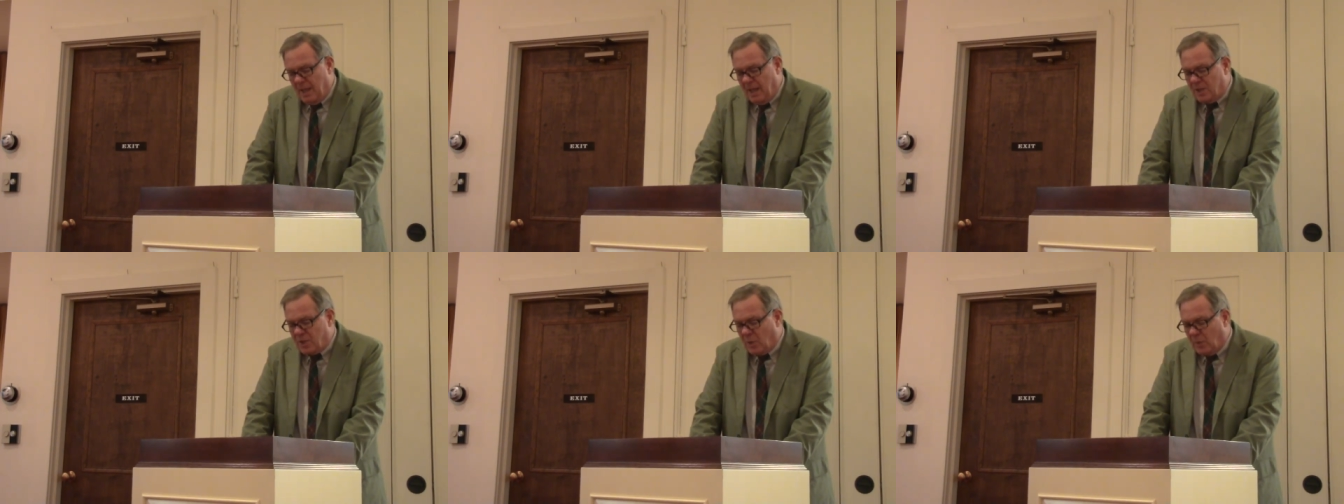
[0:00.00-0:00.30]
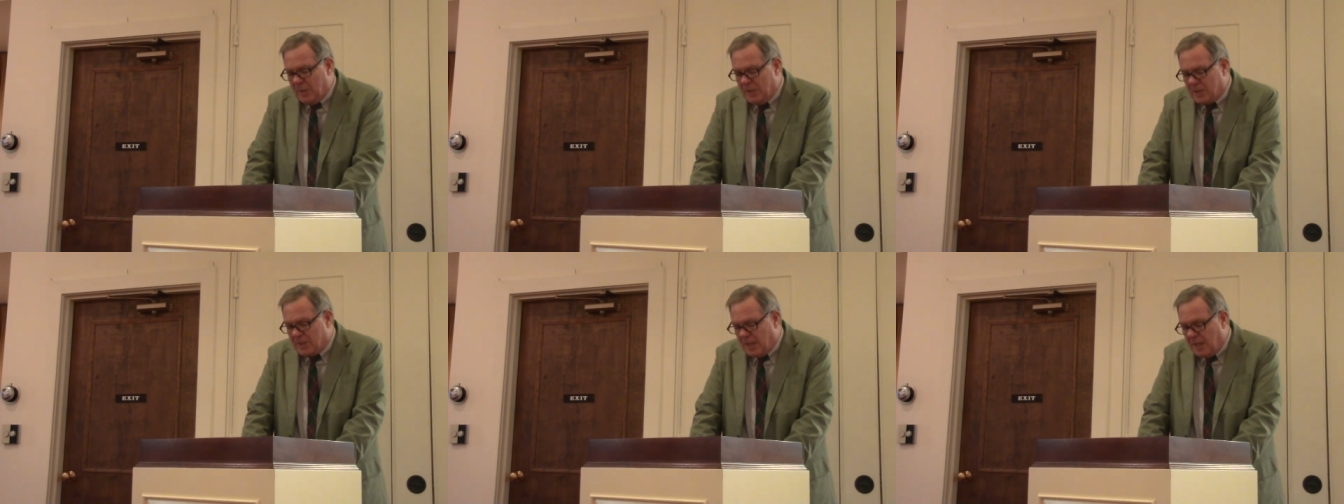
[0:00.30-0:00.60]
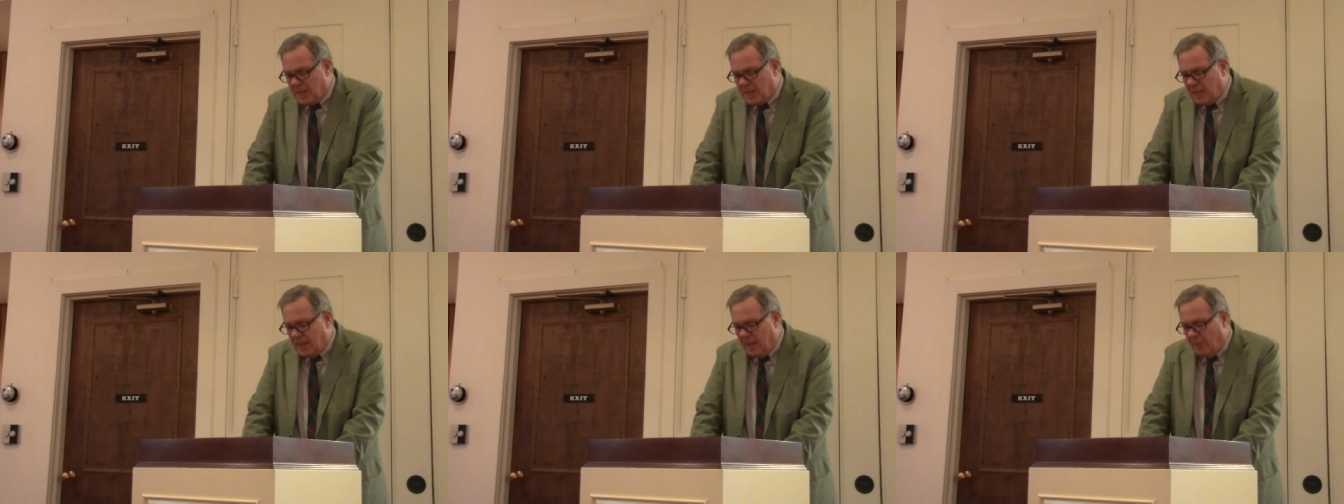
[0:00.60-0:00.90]
And so he
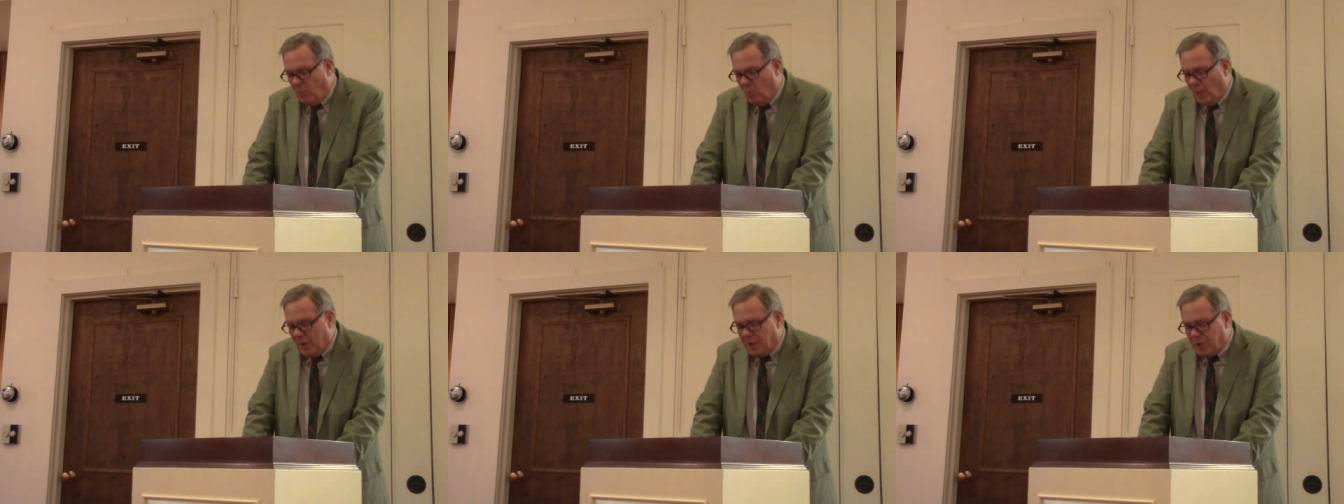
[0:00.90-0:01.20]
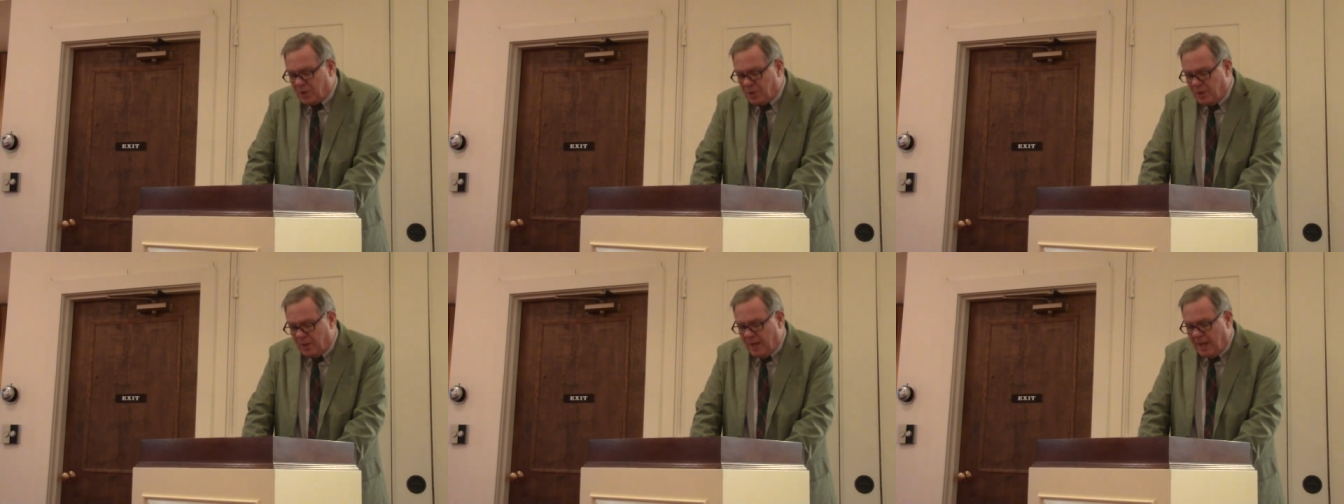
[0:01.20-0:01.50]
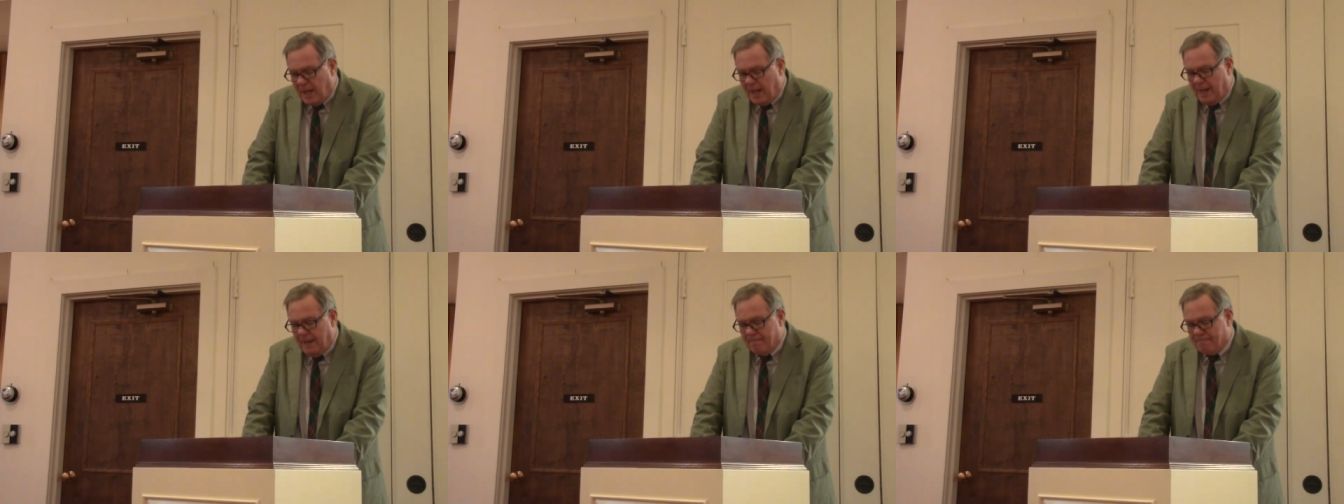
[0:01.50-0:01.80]
said to him, What is your
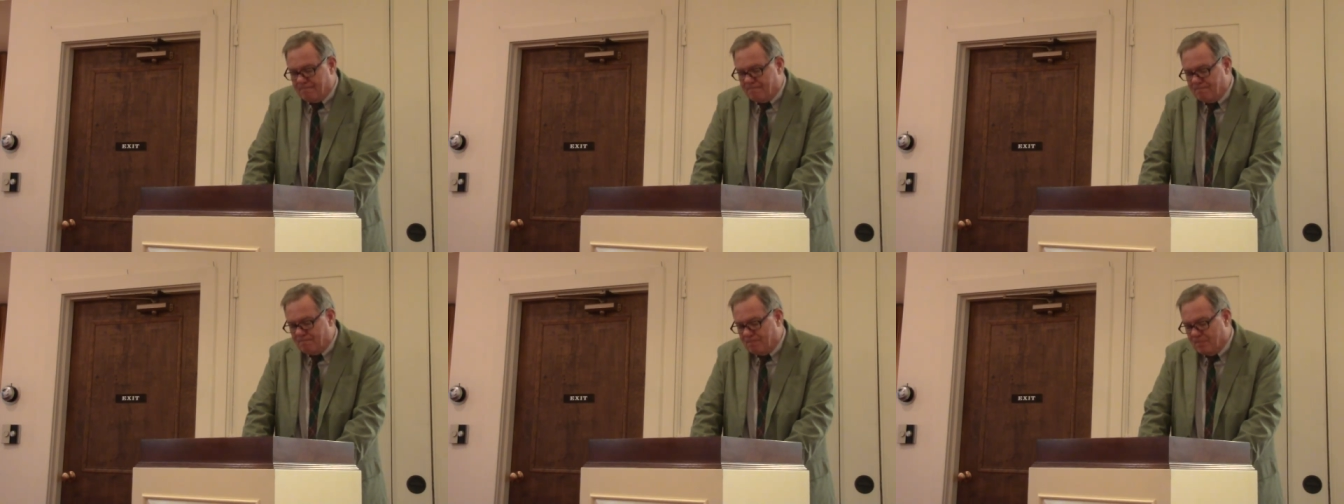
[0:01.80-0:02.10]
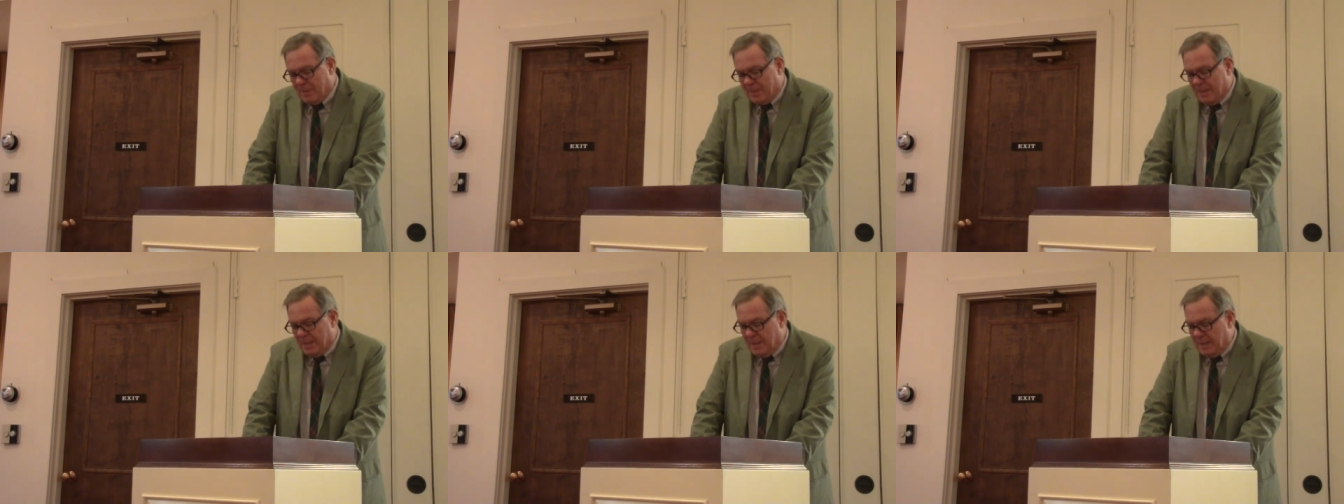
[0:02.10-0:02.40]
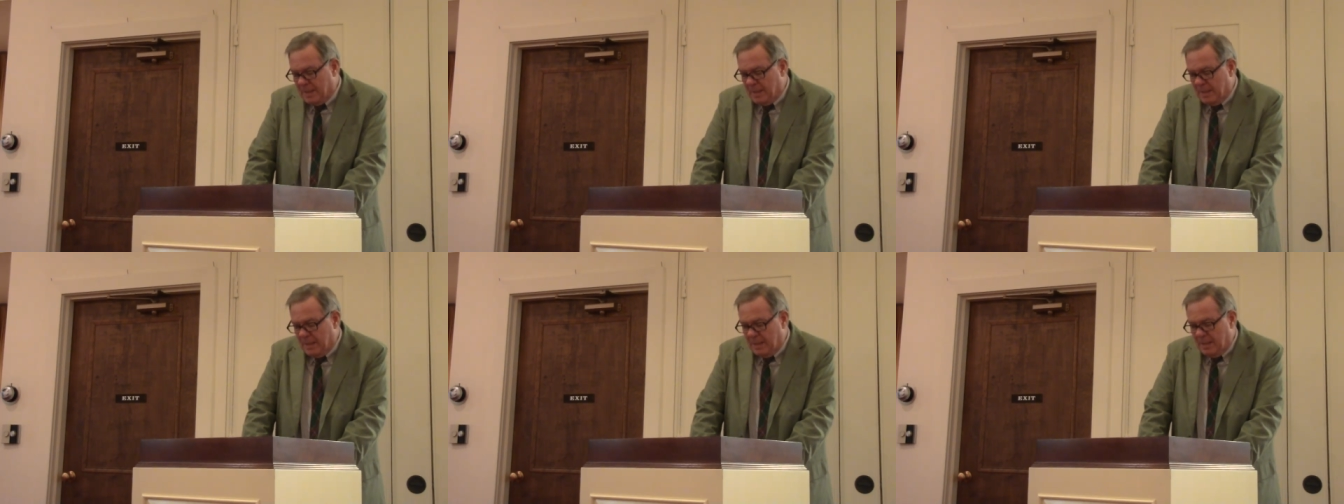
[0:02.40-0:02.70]
name?
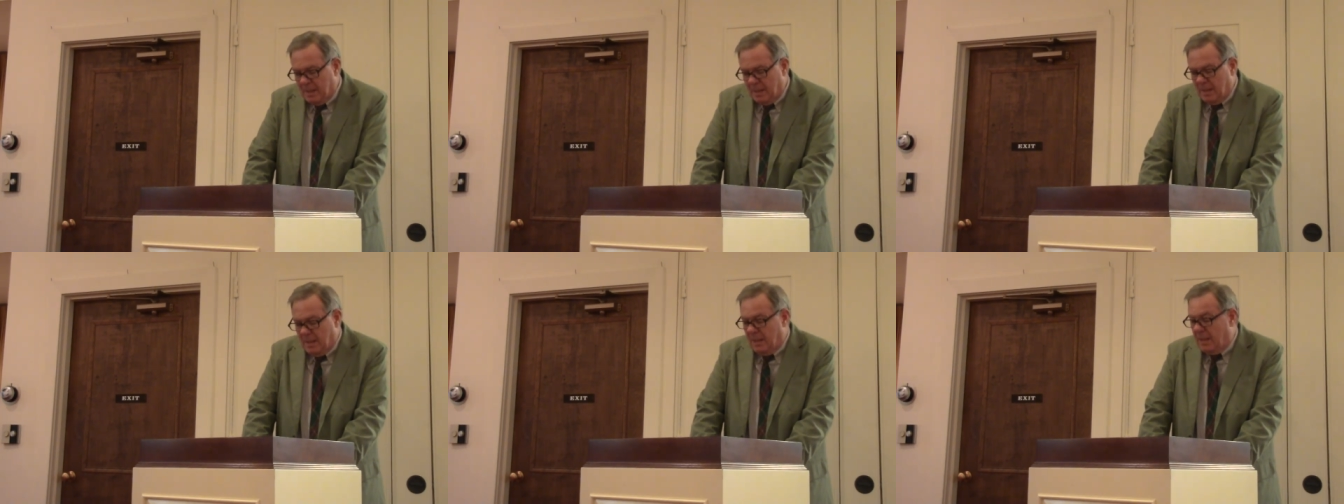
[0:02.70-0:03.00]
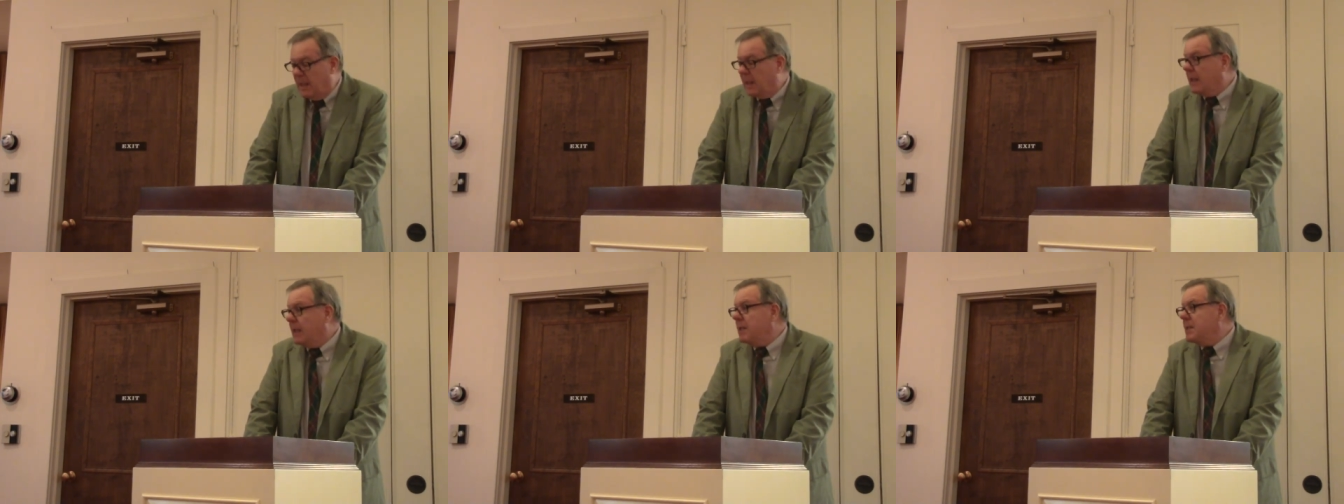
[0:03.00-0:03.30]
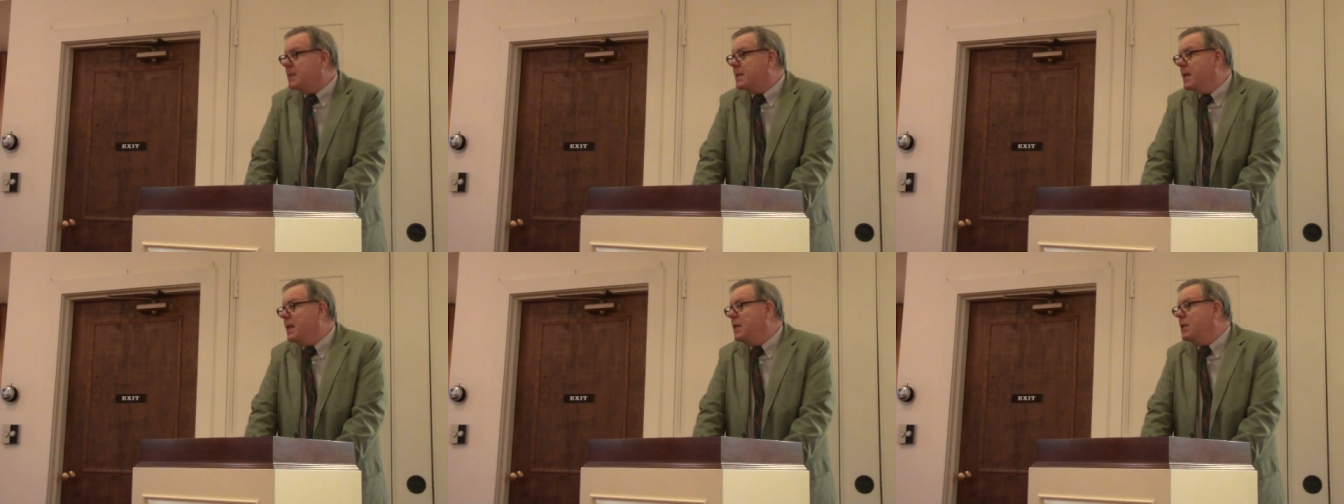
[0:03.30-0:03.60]
And
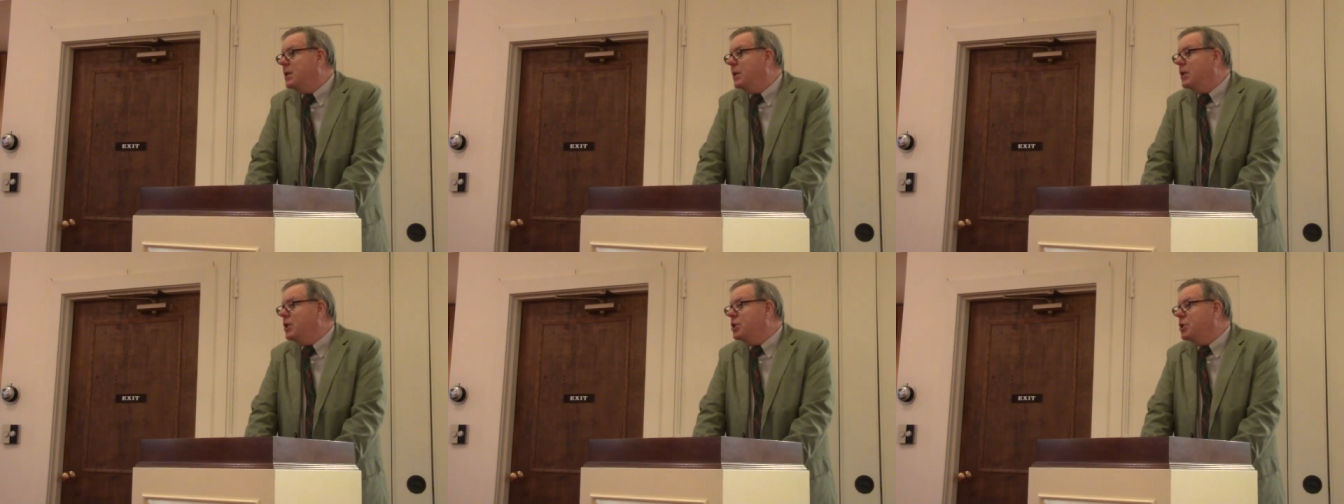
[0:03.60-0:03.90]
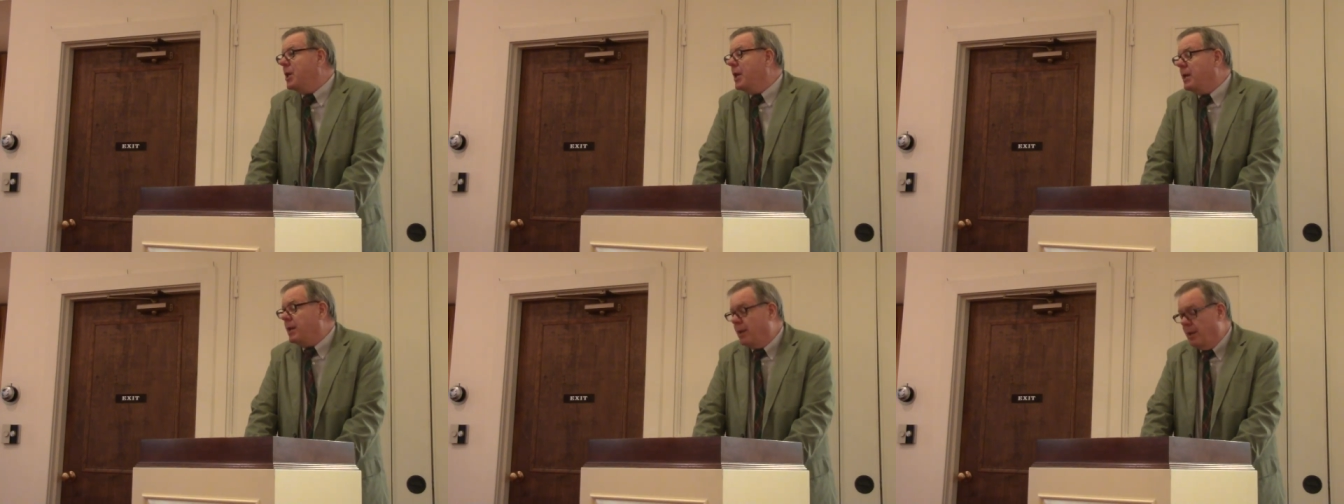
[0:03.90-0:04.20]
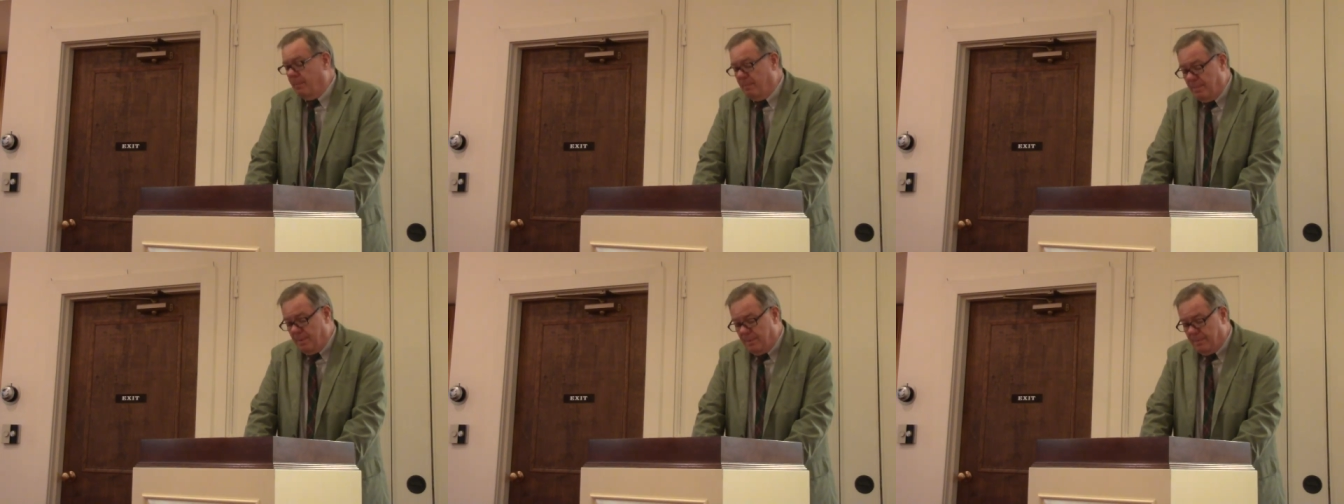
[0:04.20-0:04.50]
he said,
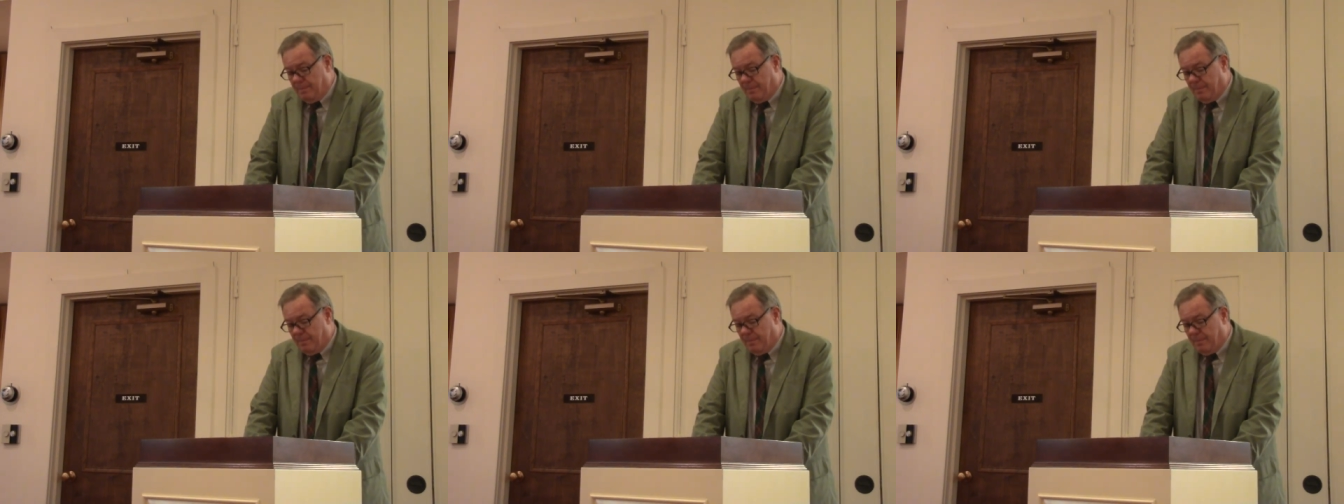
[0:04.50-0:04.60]
Jacob.